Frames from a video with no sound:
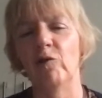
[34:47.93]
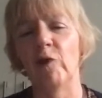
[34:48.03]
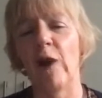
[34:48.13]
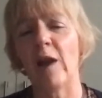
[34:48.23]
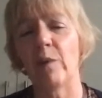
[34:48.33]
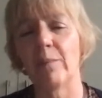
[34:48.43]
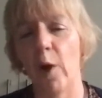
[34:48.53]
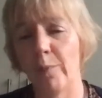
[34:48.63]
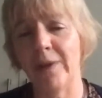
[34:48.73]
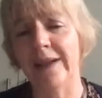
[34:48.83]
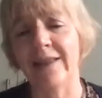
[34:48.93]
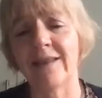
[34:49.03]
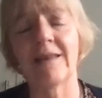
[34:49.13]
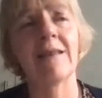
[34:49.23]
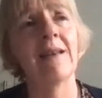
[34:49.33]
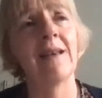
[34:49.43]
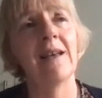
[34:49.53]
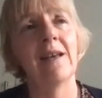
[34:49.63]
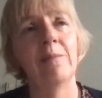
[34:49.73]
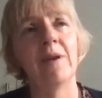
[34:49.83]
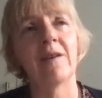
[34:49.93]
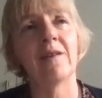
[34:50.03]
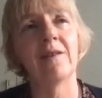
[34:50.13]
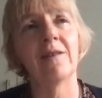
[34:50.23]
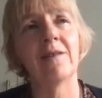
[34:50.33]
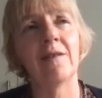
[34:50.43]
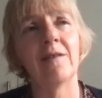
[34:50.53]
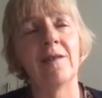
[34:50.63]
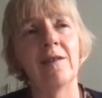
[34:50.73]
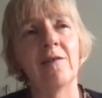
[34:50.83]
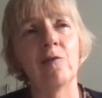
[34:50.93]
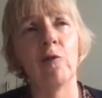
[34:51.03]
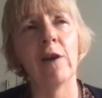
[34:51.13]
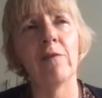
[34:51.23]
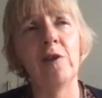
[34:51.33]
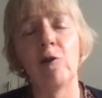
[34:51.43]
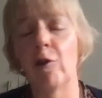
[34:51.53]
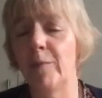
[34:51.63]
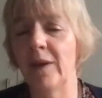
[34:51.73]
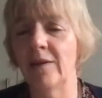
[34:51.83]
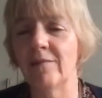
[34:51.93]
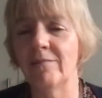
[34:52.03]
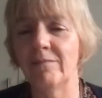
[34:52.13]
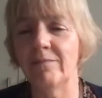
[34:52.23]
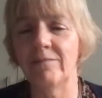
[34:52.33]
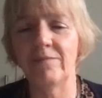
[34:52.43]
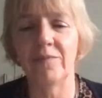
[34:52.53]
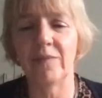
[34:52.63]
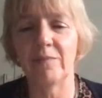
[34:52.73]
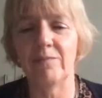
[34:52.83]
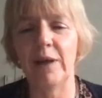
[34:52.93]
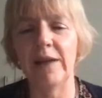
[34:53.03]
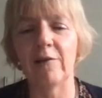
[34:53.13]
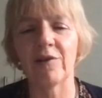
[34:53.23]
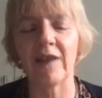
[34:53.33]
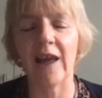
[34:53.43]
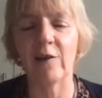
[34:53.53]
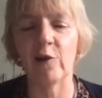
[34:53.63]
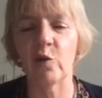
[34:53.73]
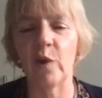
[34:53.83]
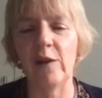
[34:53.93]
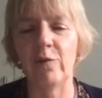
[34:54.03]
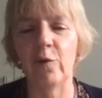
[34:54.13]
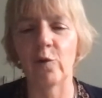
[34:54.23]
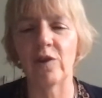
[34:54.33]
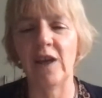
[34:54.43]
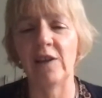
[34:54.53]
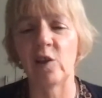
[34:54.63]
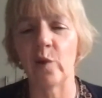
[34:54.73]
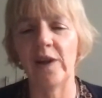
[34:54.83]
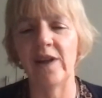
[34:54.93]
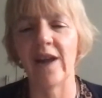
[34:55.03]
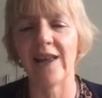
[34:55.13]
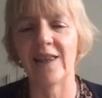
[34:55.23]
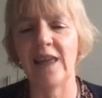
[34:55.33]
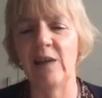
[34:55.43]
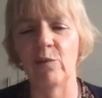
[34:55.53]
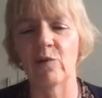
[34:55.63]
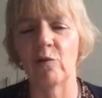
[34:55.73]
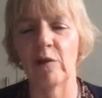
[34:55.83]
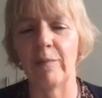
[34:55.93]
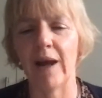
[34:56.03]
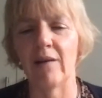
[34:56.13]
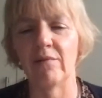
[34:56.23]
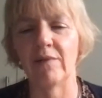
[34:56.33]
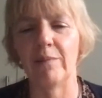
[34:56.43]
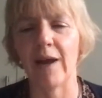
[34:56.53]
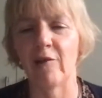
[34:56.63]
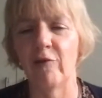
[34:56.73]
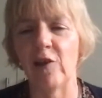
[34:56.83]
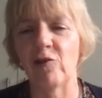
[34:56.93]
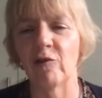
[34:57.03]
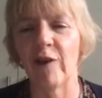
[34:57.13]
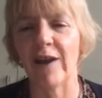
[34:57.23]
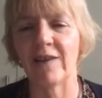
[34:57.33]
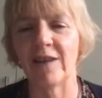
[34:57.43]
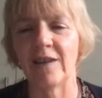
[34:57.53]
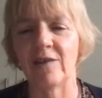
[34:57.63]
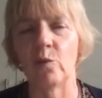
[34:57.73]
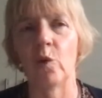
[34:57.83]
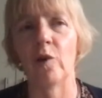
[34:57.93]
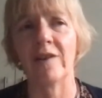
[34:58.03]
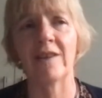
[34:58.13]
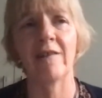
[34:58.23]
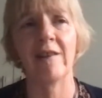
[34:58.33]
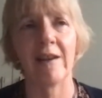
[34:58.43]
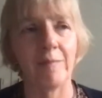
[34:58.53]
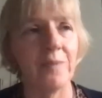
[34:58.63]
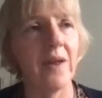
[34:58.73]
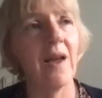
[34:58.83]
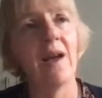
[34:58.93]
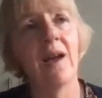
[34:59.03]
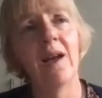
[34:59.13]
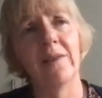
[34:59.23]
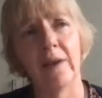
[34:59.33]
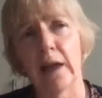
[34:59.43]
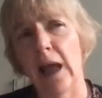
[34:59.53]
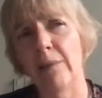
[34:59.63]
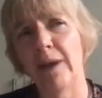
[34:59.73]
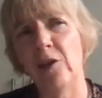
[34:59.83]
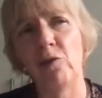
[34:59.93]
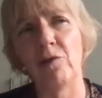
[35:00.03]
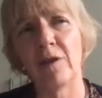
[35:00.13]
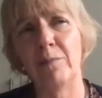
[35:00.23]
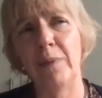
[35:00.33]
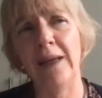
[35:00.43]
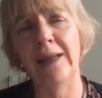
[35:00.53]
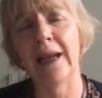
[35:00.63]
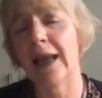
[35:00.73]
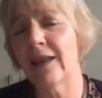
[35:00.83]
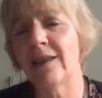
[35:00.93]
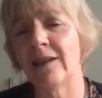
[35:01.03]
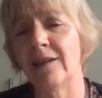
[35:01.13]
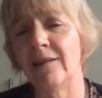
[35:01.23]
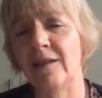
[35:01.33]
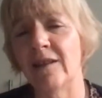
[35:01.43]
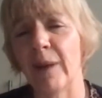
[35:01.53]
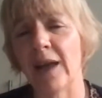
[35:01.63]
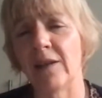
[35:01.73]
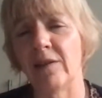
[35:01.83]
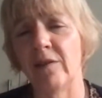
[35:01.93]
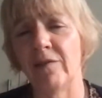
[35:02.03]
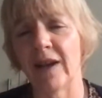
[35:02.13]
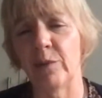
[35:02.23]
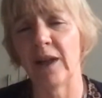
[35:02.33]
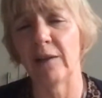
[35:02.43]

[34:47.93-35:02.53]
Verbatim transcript: right wing populists, because this, this story of the European political cycle 2014 to 2019 was all about the migration crisis, the war in Syria. The climate issues had been neglected, despite the fact we'd